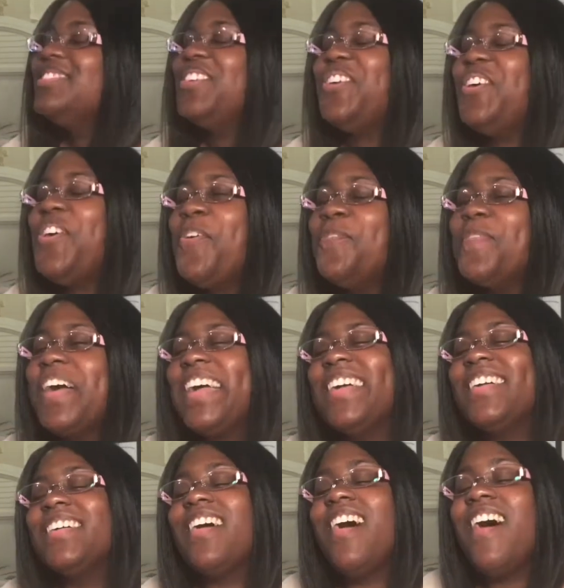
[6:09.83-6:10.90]
my
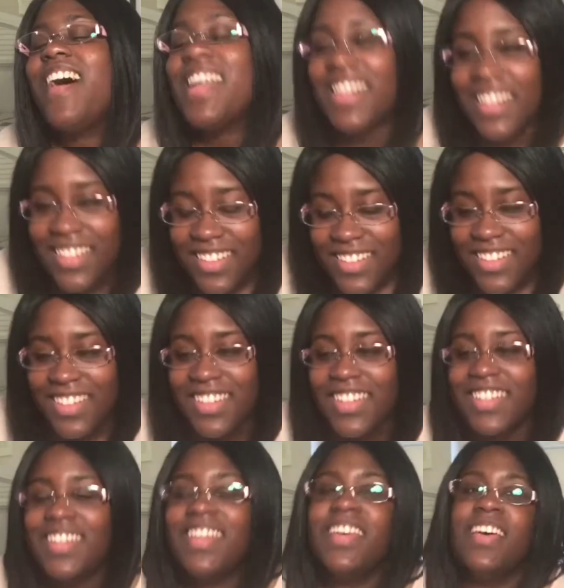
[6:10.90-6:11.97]
god.
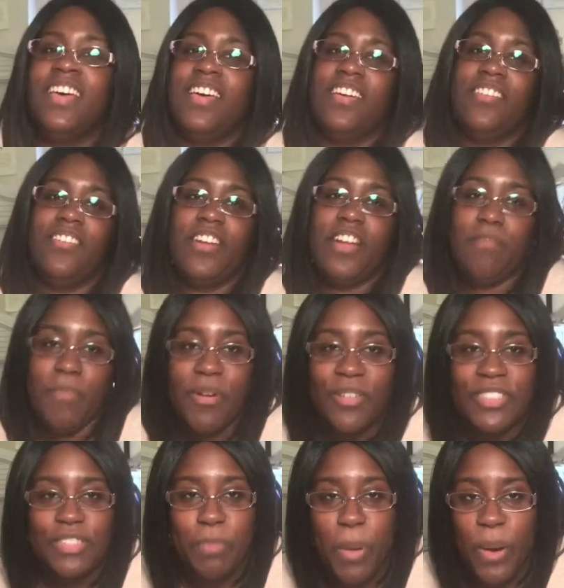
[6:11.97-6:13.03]
For the
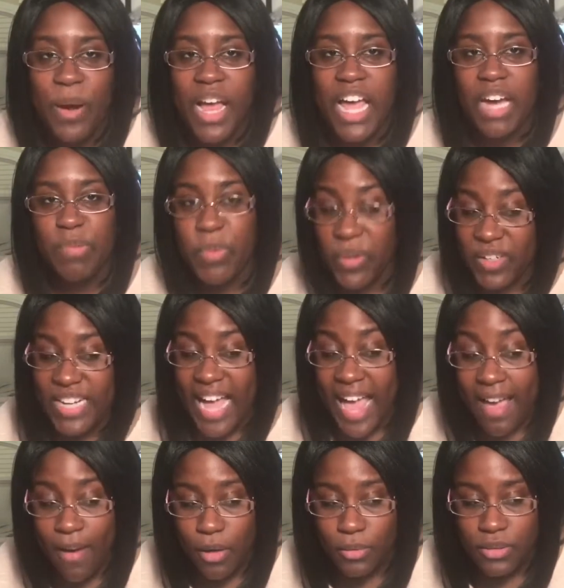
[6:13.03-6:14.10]
most part, I work
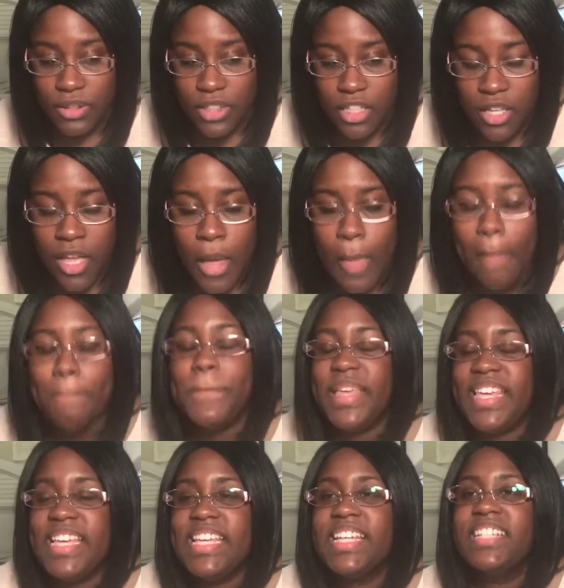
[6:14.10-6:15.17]
out
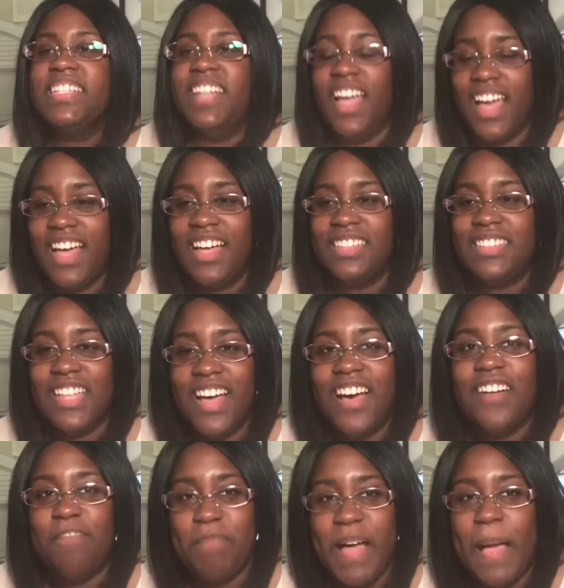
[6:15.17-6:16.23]
because
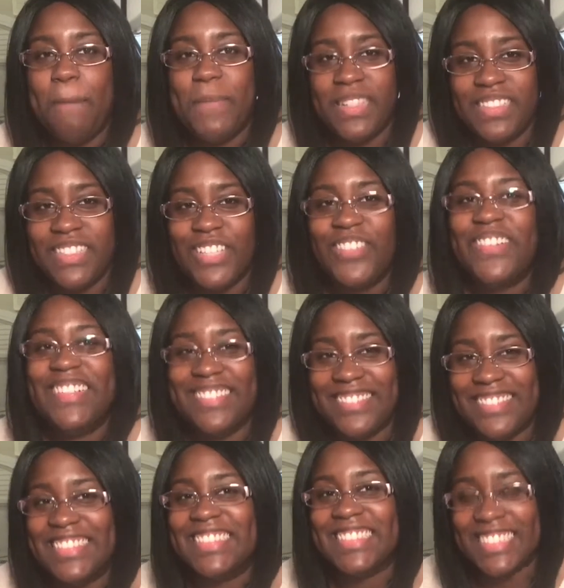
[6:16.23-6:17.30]
of my mental
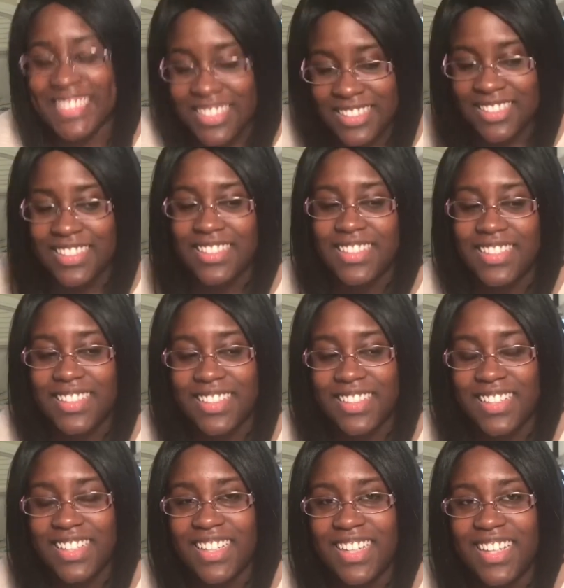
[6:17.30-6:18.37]
illness.
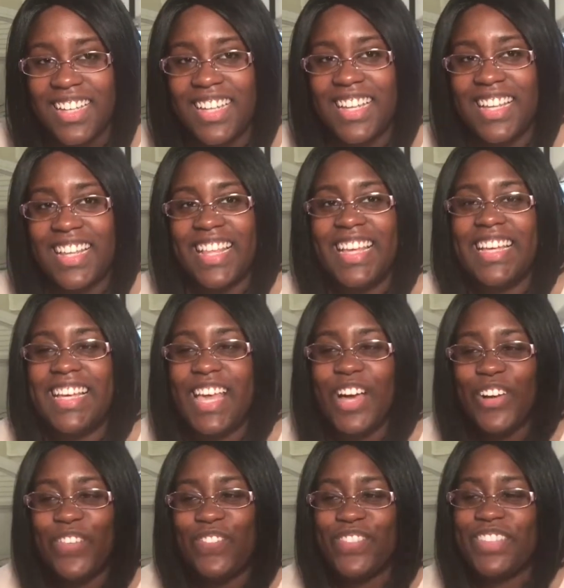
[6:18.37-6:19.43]
It like
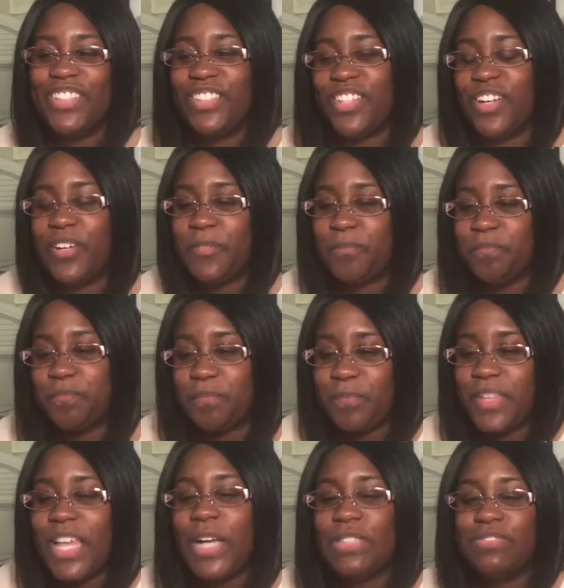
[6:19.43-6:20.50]
help, you know,
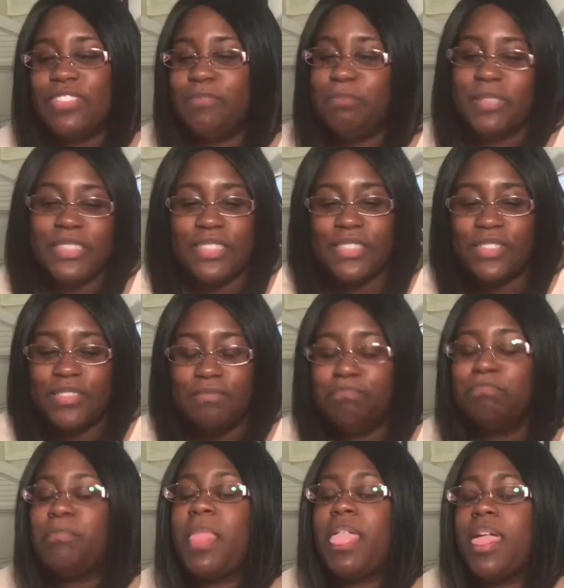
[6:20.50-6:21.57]
it help with
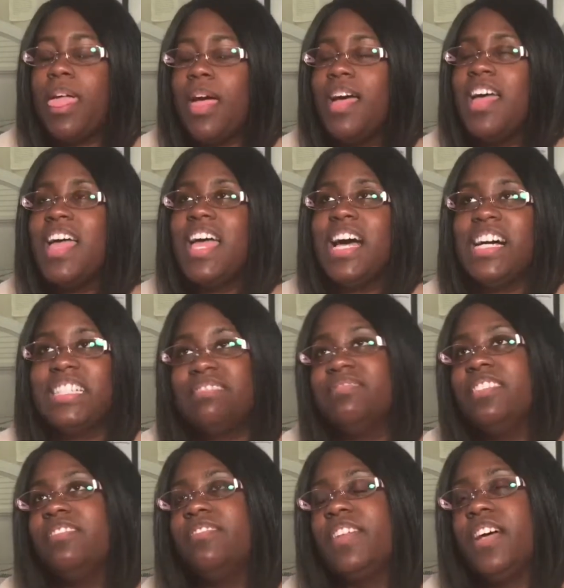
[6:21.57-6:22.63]
mental, help
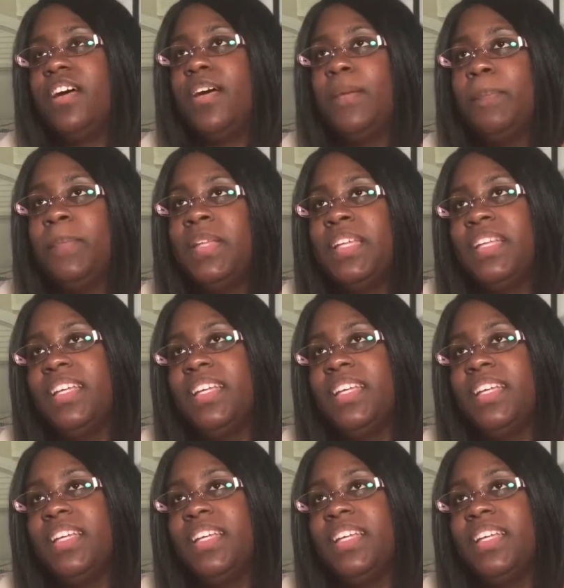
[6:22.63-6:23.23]
with um,